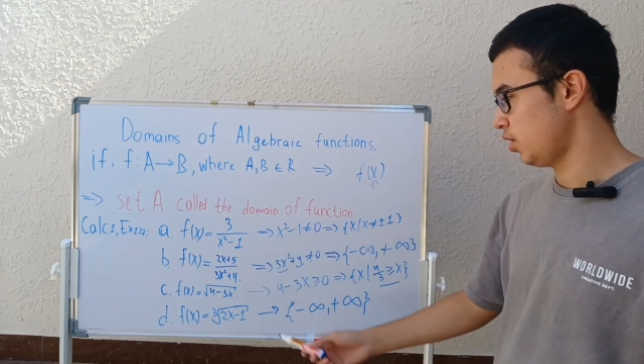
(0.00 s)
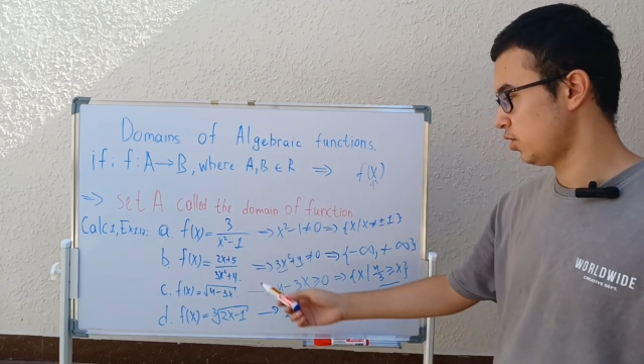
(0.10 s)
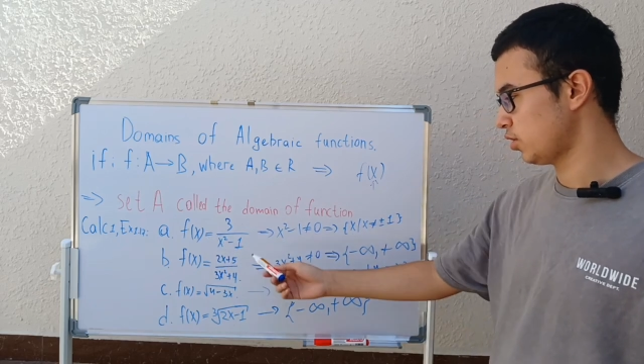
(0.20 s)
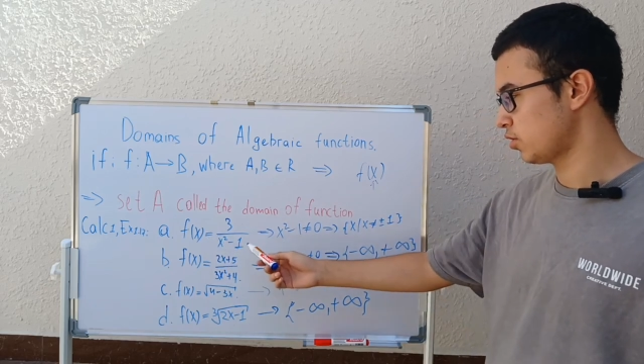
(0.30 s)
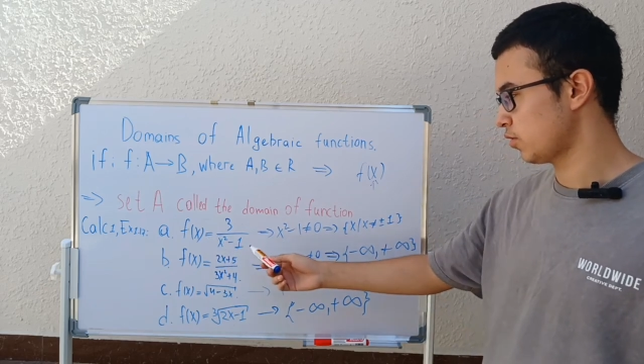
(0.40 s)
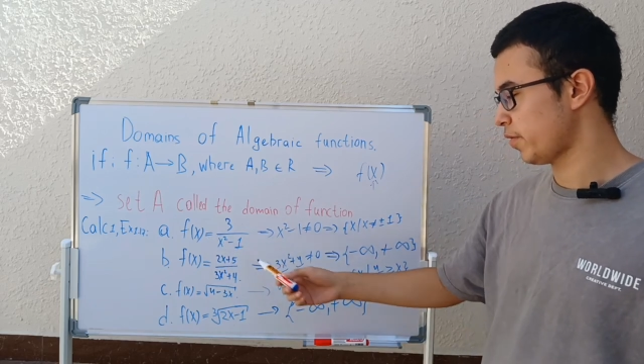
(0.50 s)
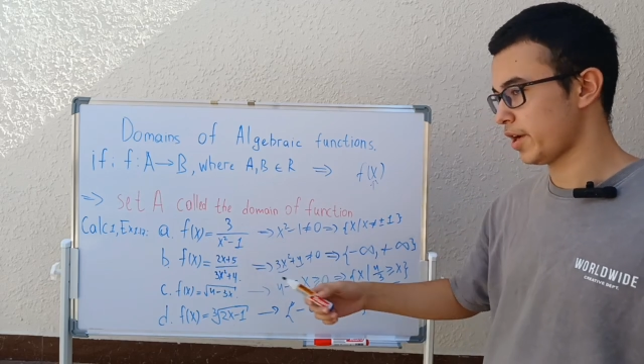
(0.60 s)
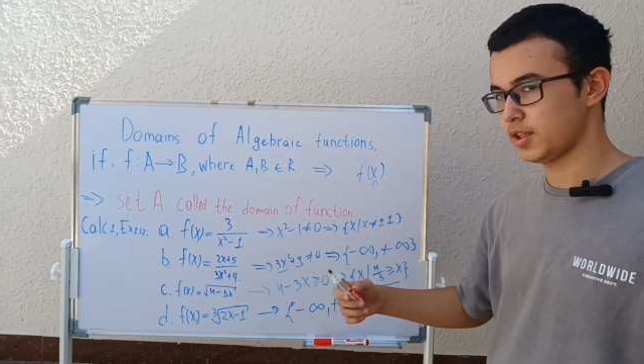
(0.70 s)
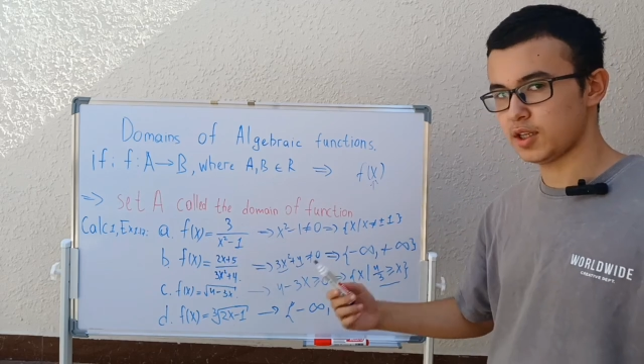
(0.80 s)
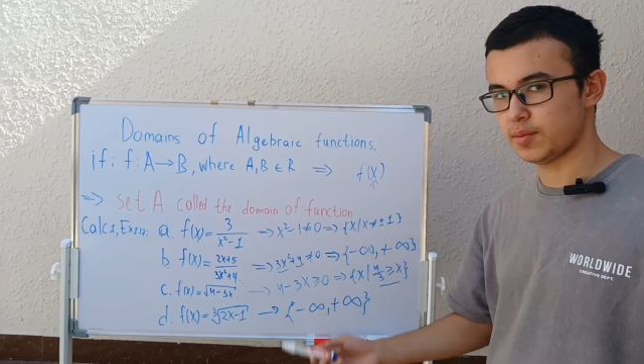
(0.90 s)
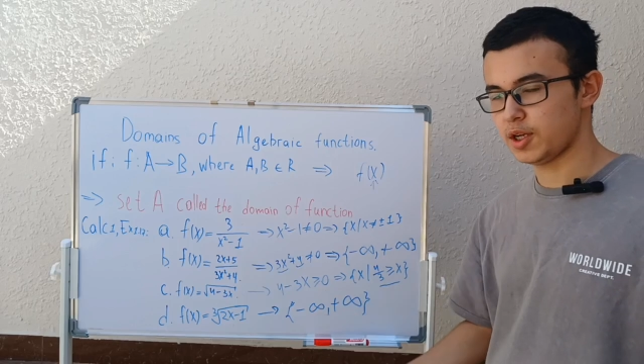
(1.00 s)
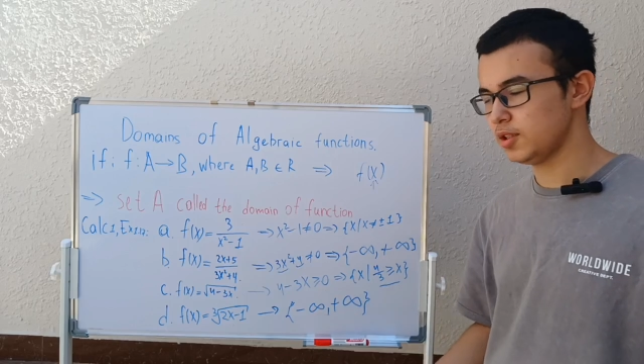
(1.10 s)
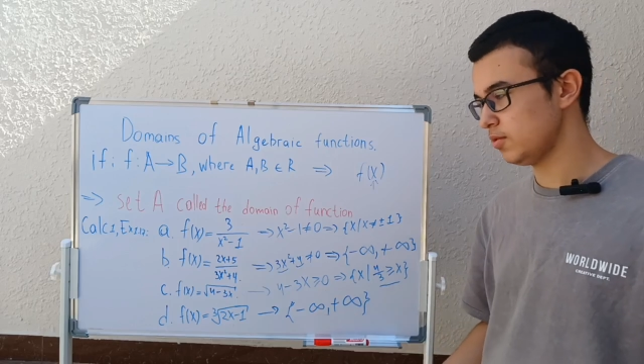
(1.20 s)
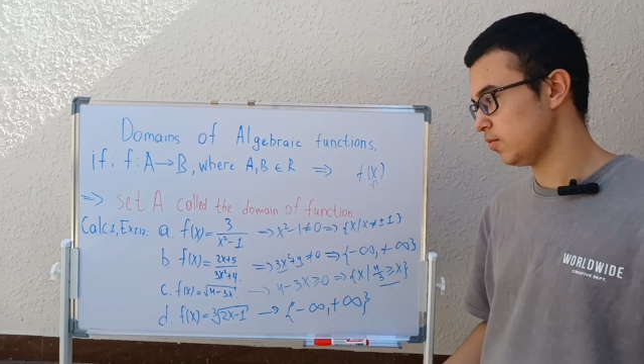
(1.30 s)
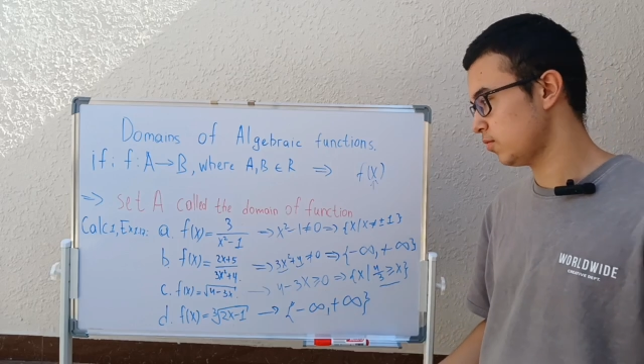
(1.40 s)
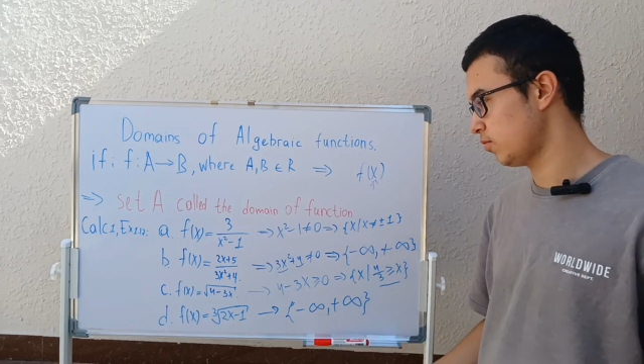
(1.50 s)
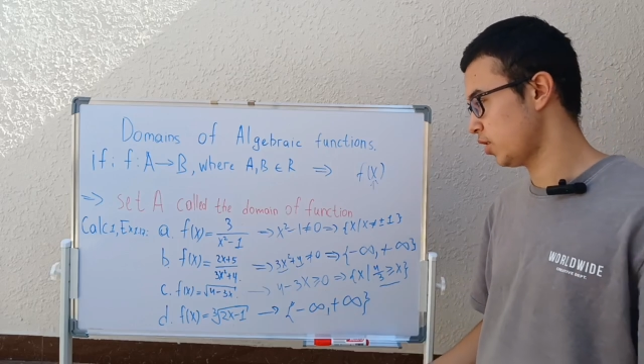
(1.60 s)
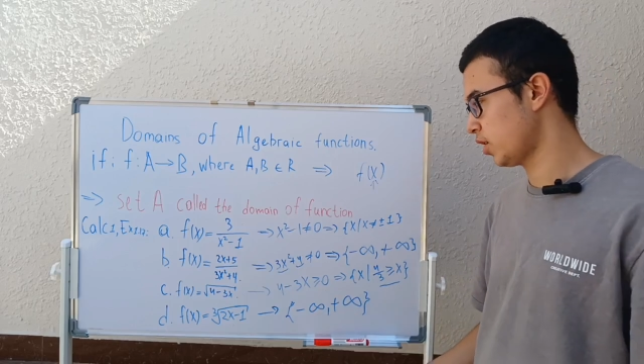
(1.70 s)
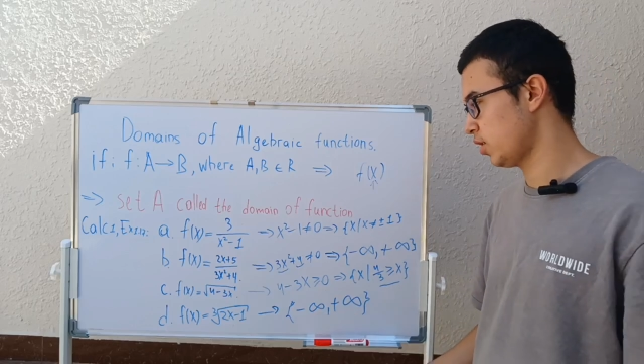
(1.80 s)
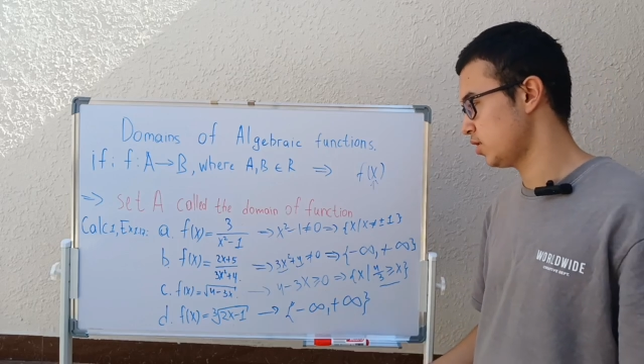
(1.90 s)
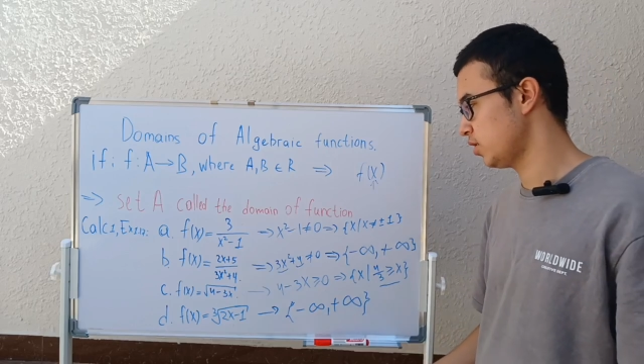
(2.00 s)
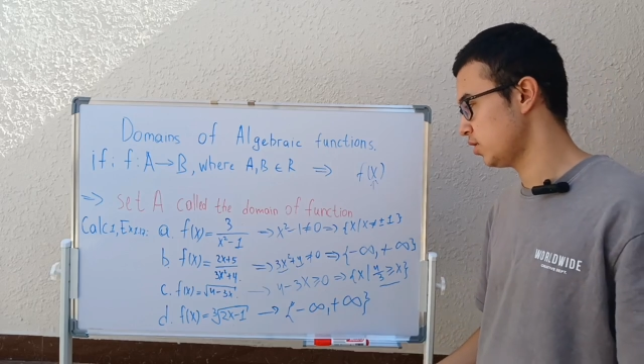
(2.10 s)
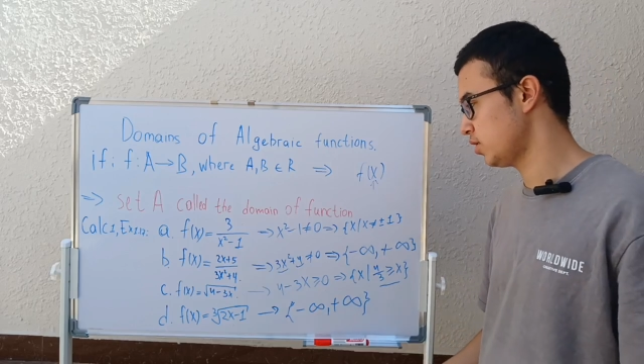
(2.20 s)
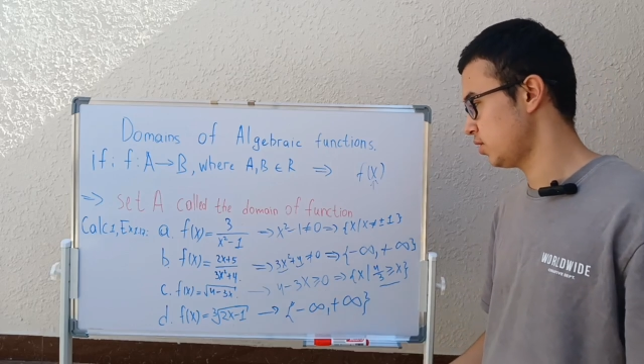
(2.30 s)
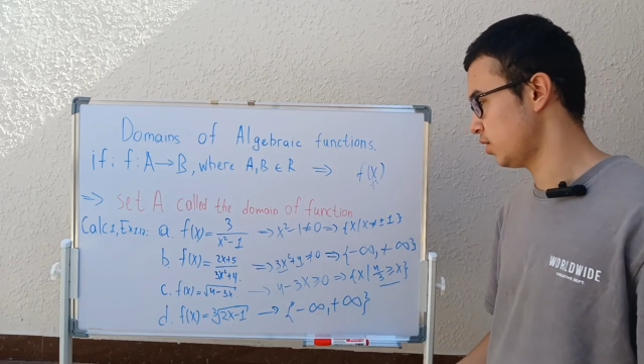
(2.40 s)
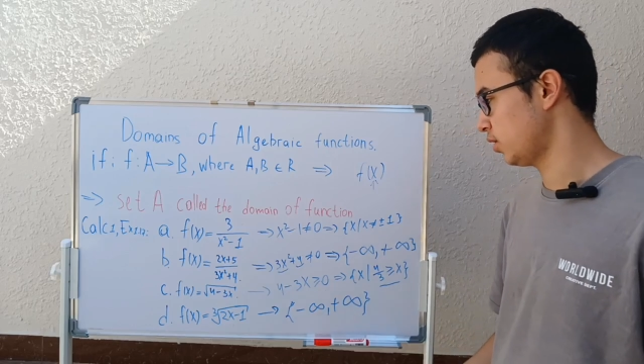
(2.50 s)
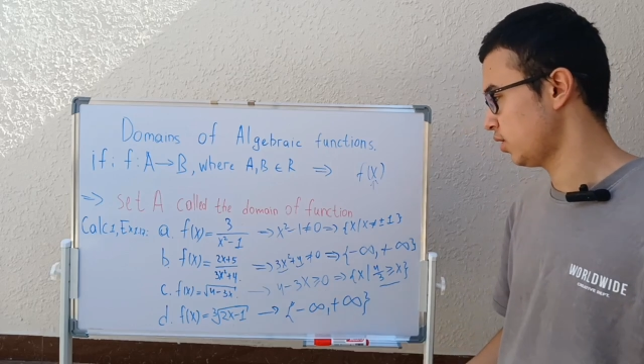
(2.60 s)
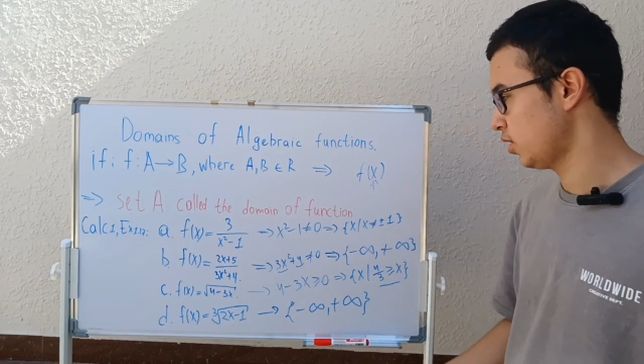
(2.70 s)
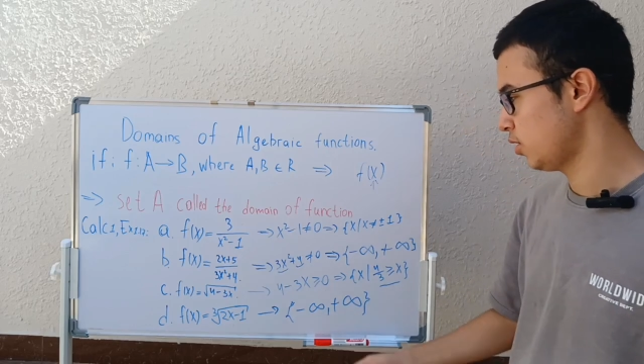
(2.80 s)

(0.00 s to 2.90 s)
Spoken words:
In order to find domain, we can easily see that